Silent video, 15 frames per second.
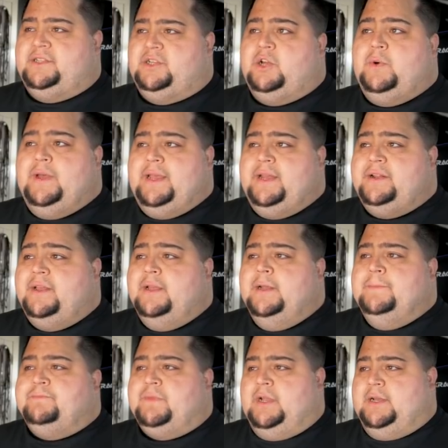to go ahead
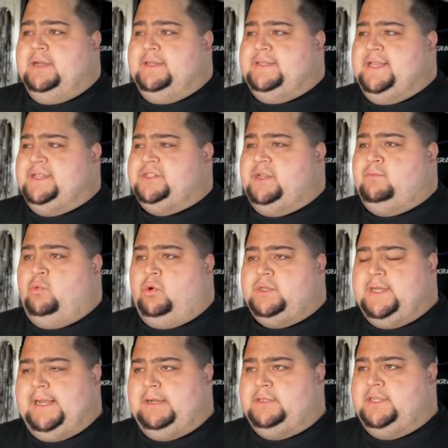and test on more
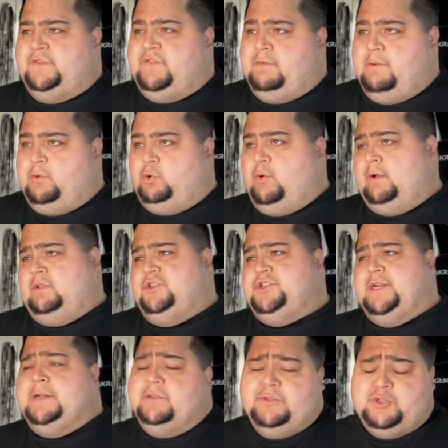titles. And if I remember correctly,
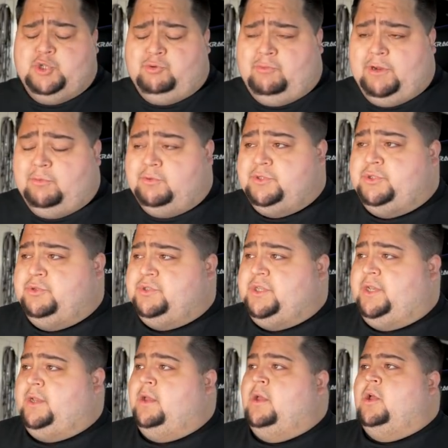Shadow of the Tomb Raider was
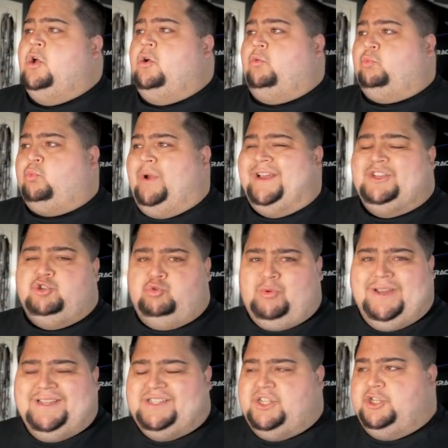using ray
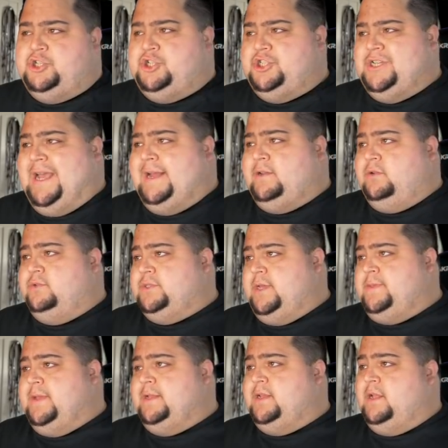traced shadows
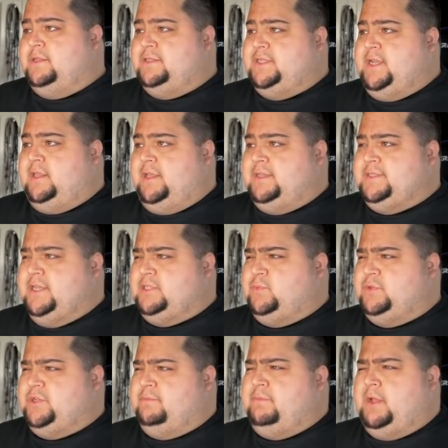and then DLSS,
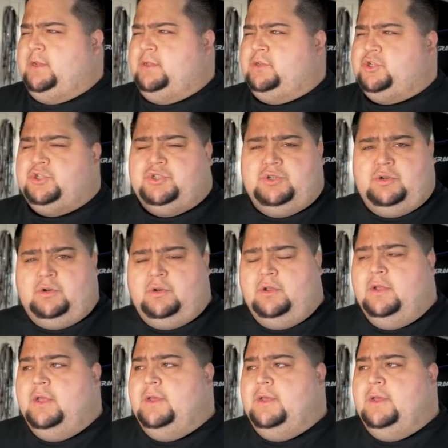which I'm not sure